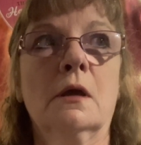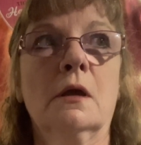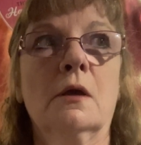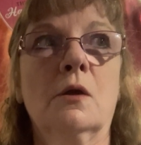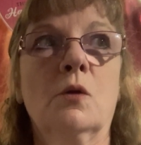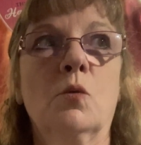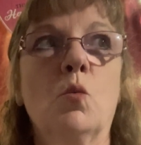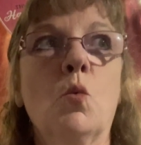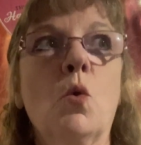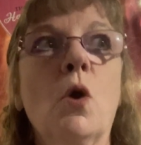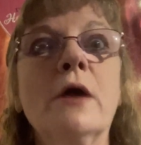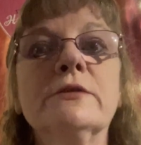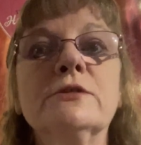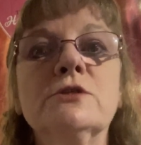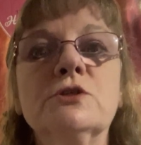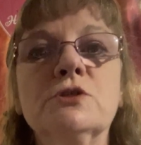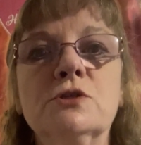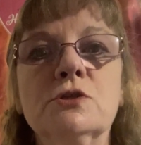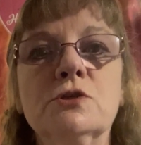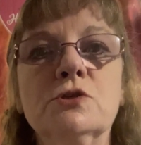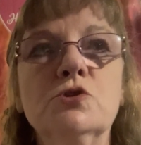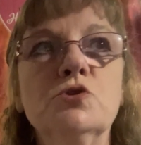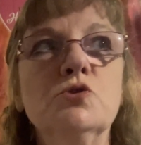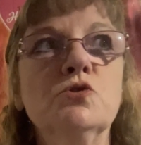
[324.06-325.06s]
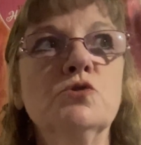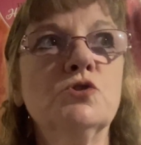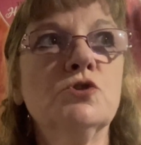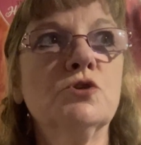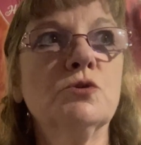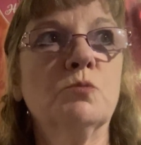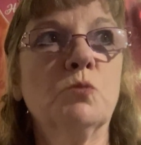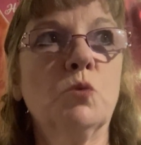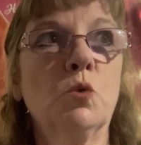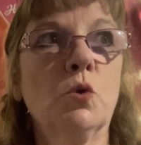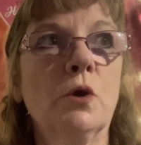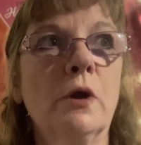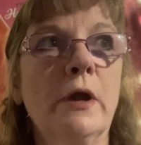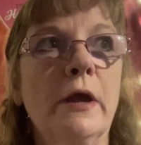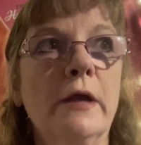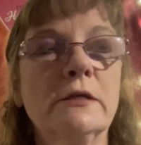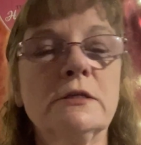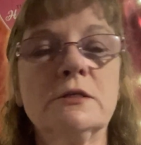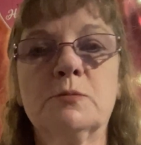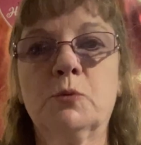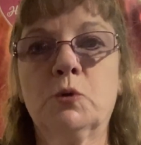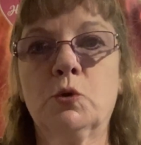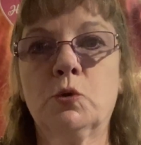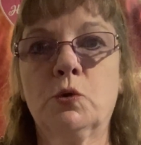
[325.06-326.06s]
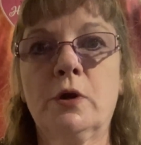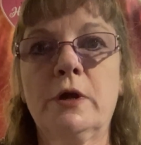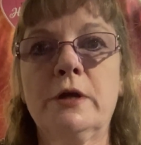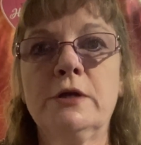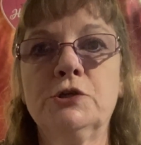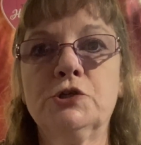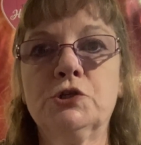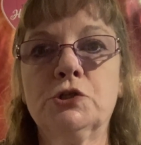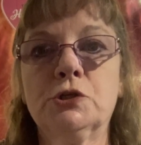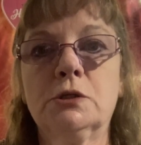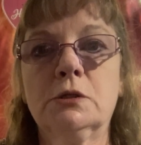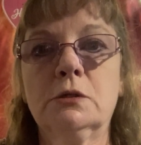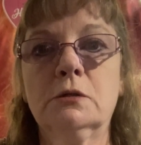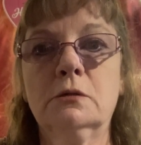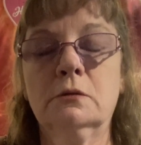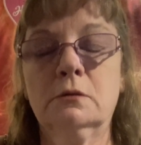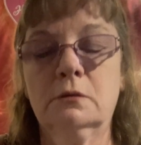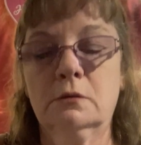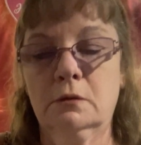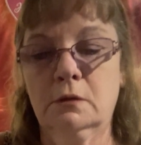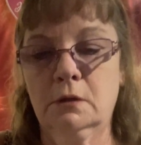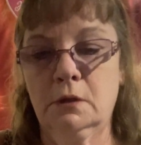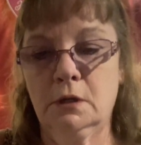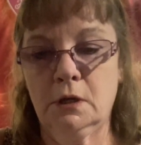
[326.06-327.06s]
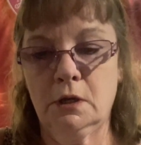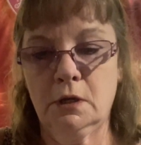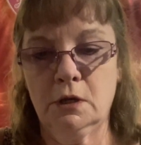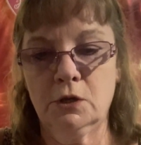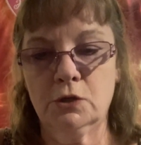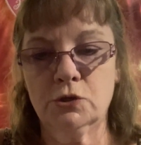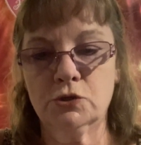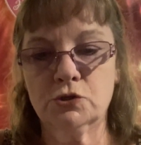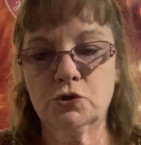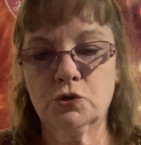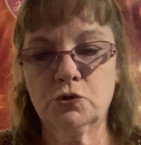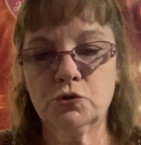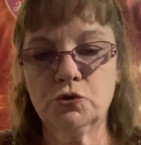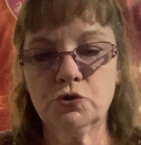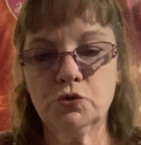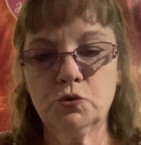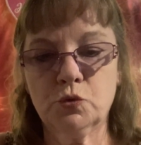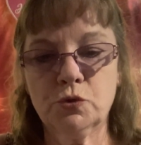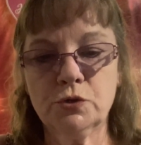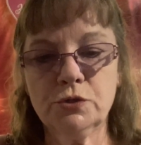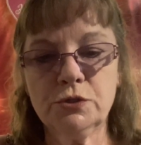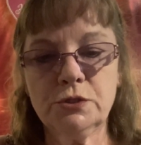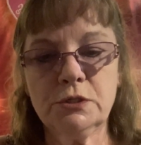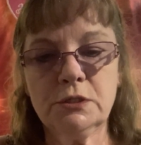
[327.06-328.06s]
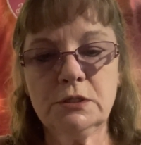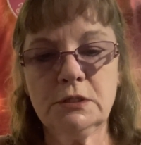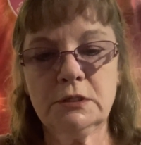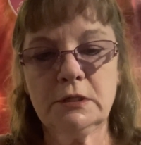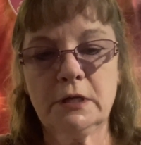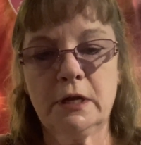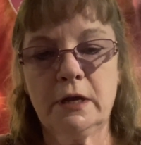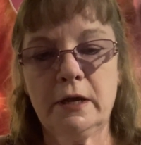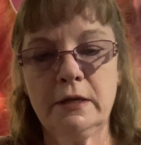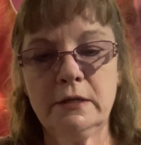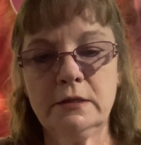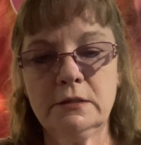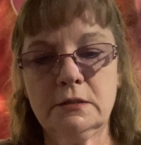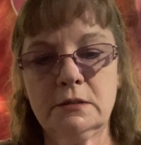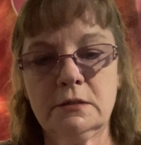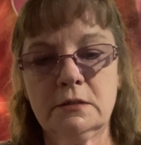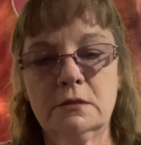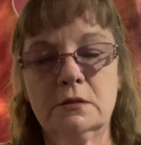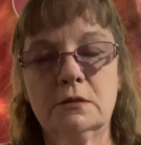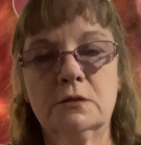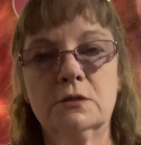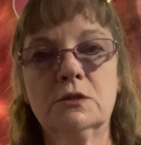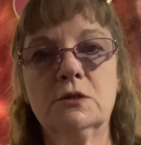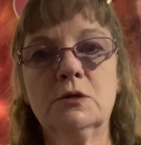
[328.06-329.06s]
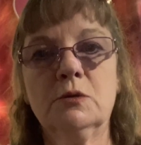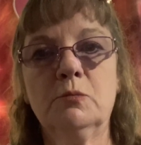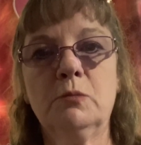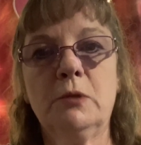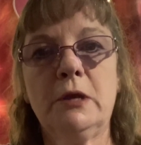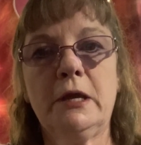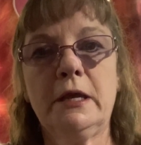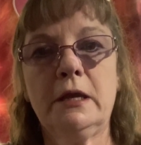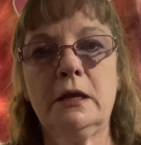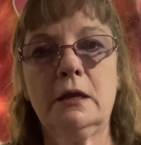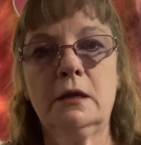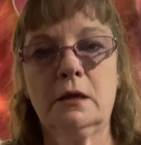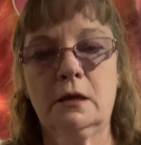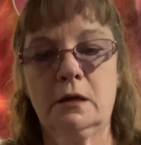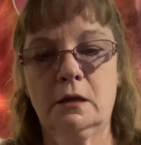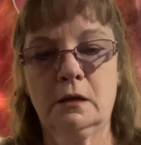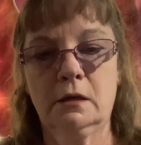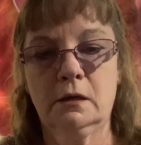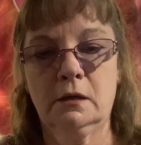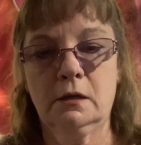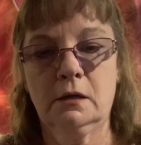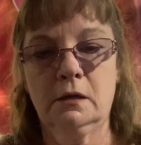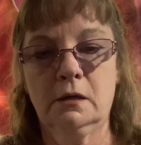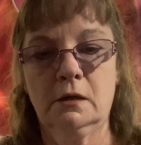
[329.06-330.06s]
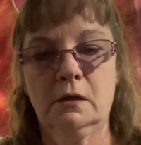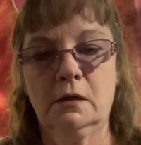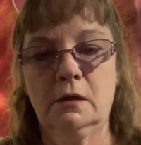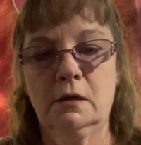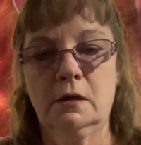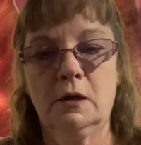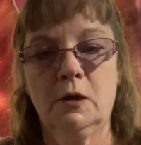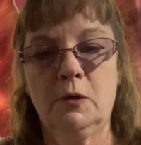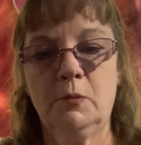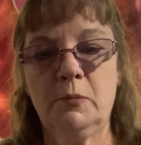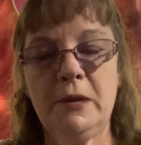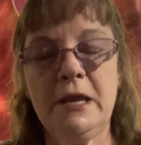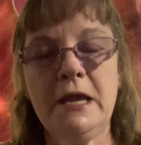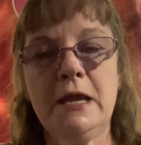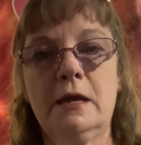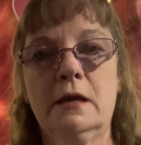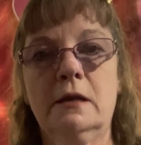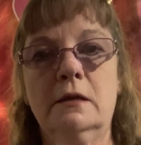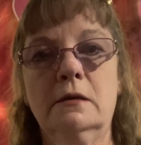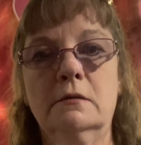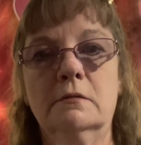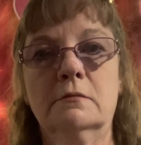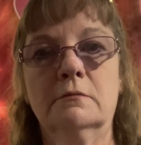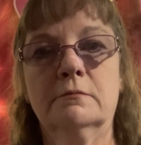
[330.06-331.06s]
Wants to do some more exploration. So source decides to make a man